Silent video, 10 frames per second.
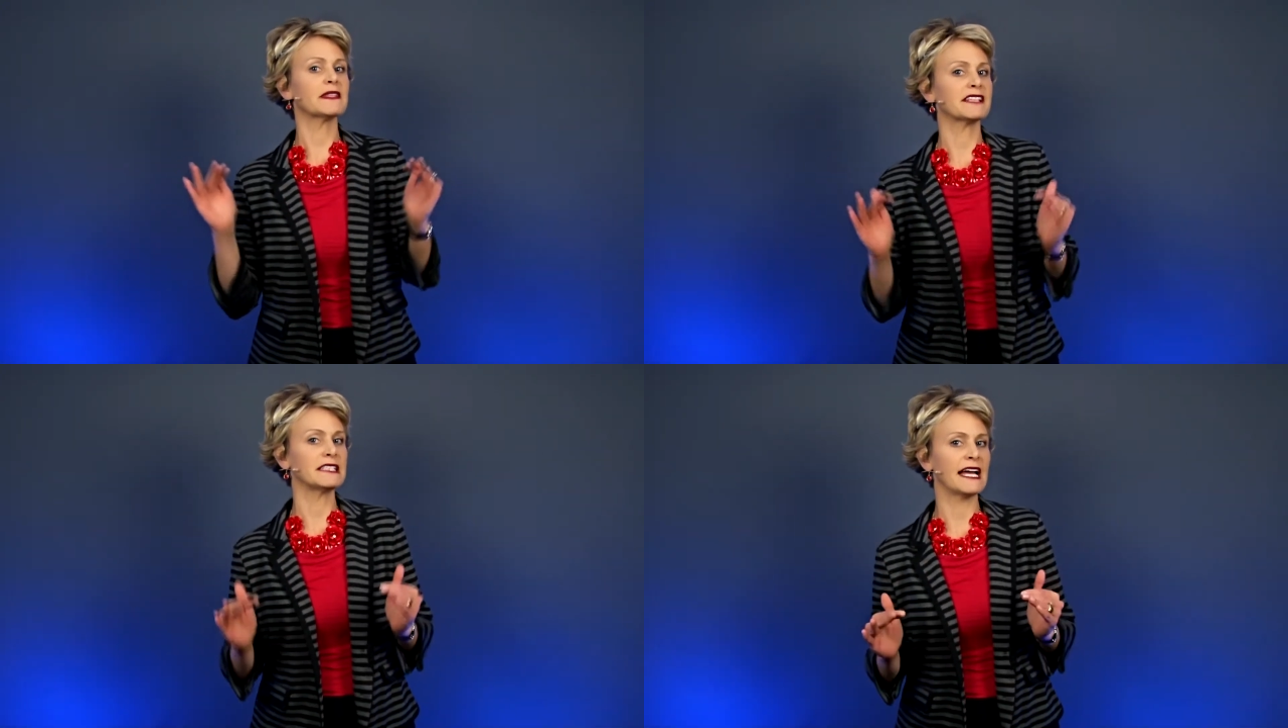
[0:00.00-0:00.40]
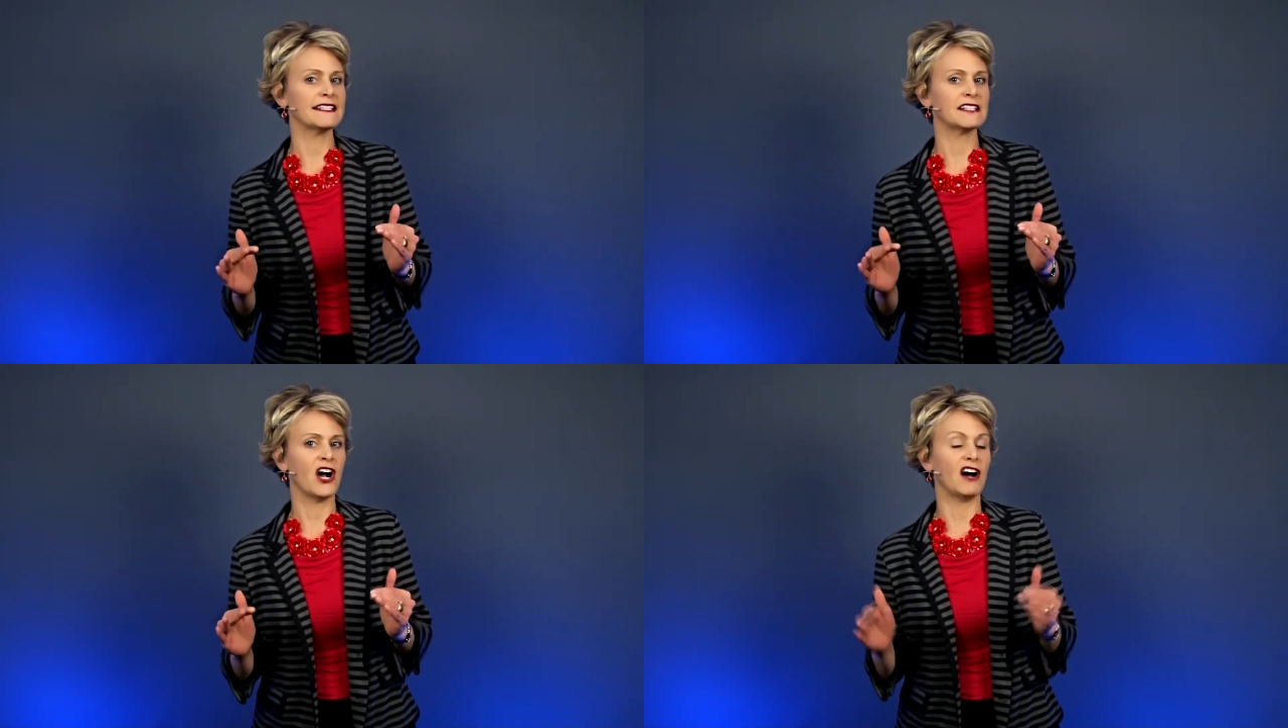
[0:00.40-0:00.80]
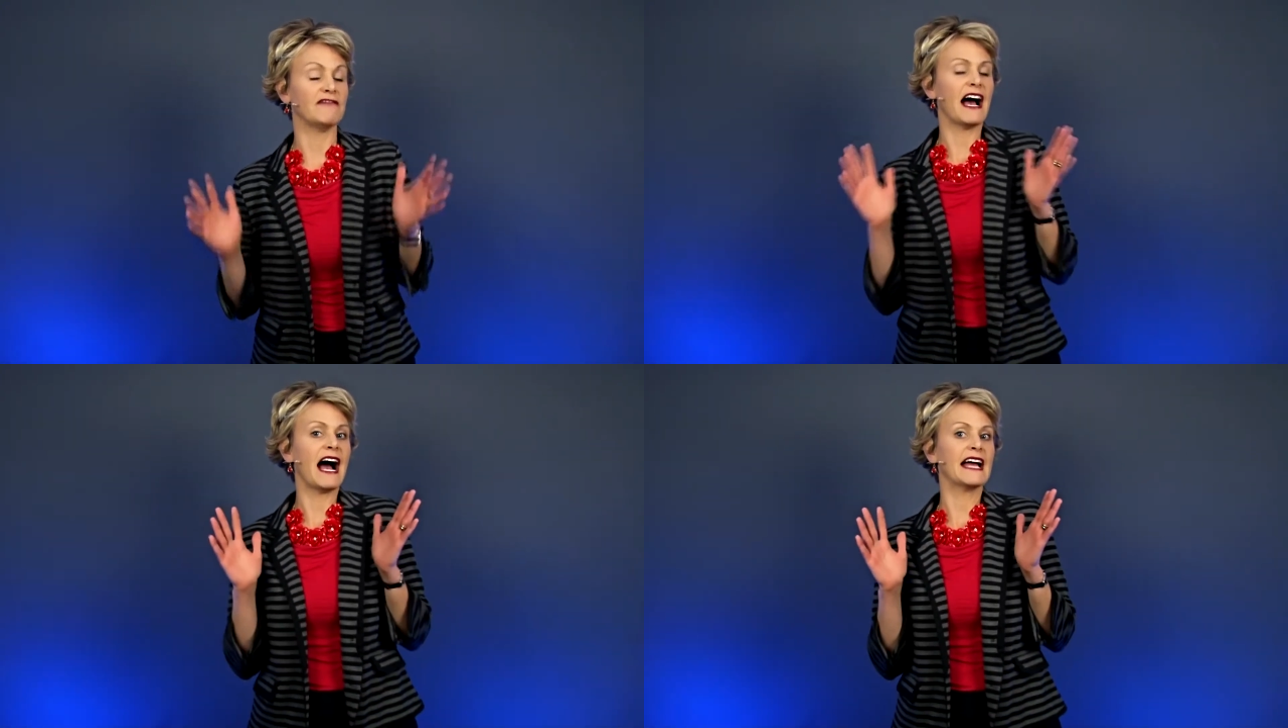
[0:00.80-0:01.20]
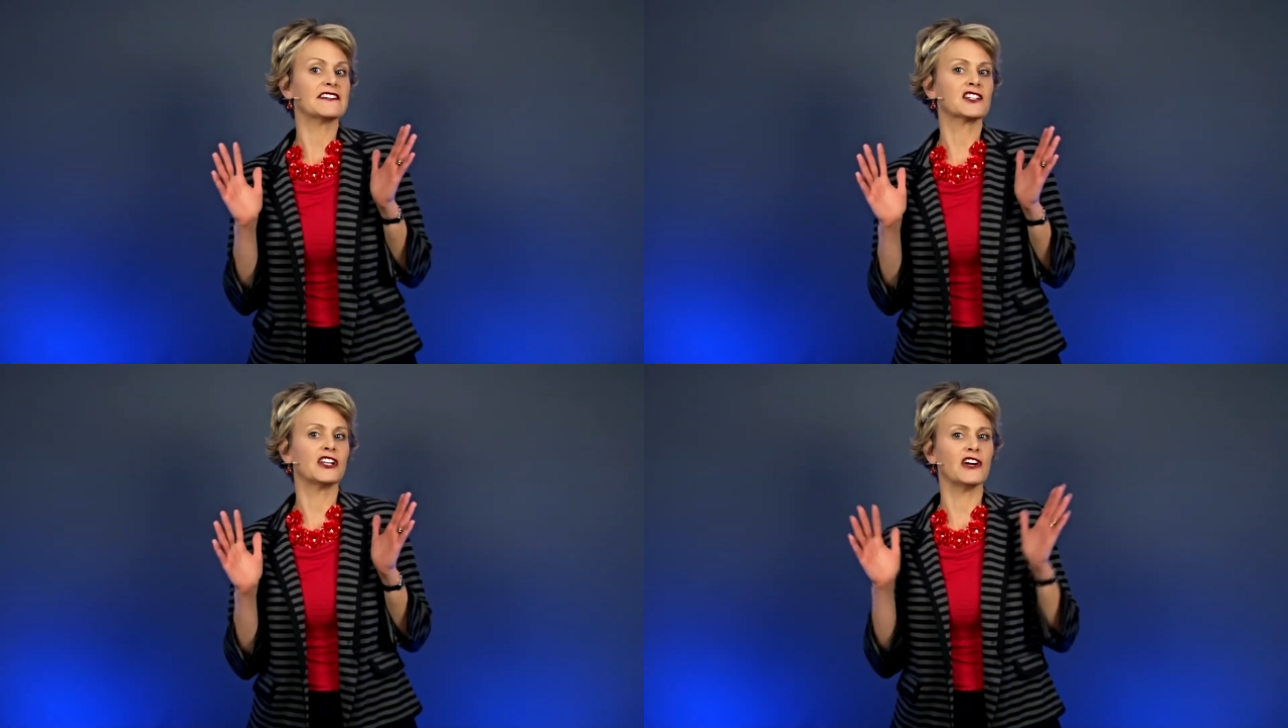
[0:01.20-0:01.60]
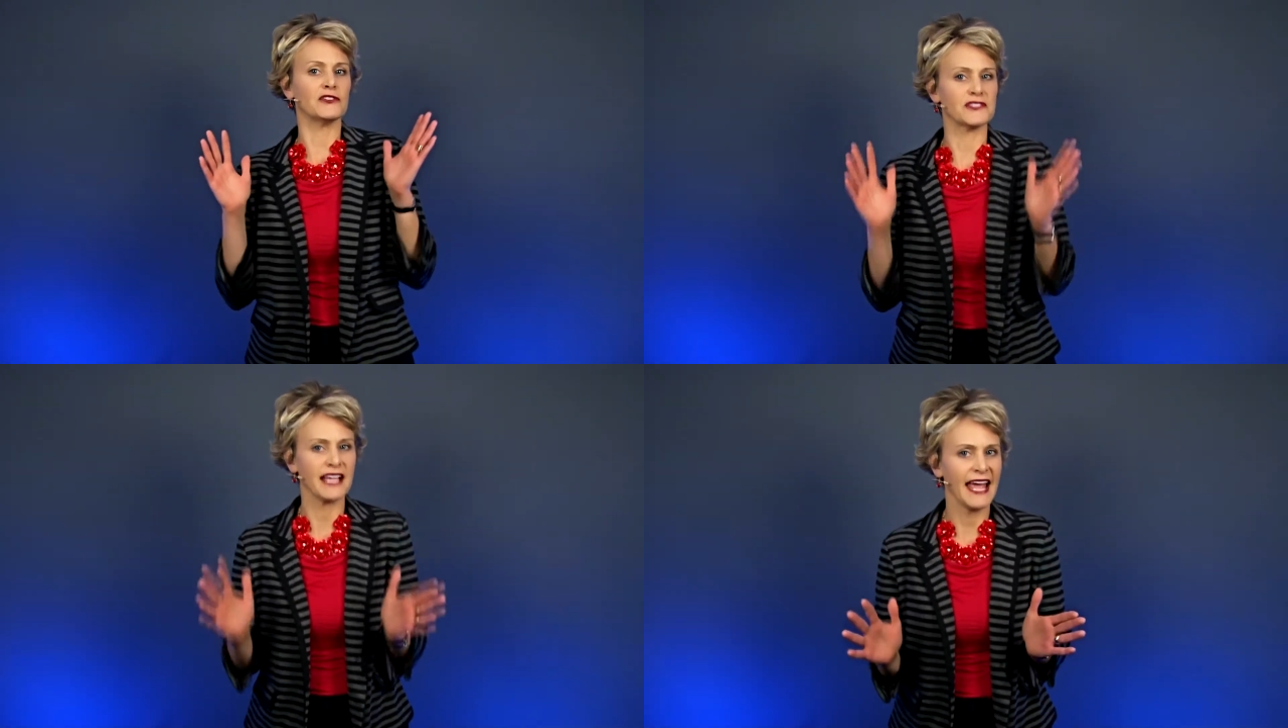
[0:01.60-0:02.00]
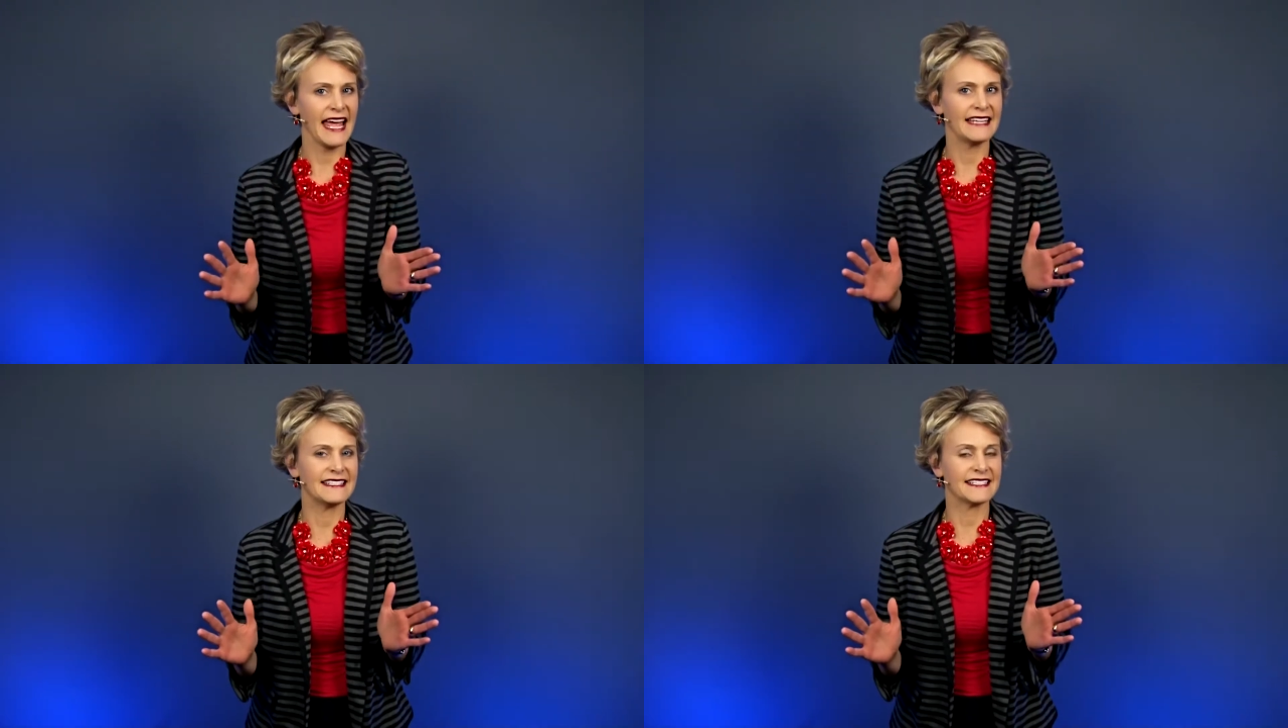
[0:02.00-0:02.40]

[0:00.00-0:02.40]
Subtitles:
the lights off, eyes closed, heads